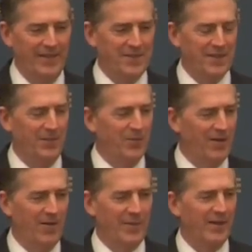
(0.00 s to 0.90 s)
He said he went
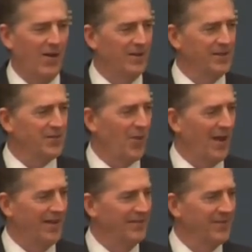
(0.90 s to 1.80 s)
home and called his wife,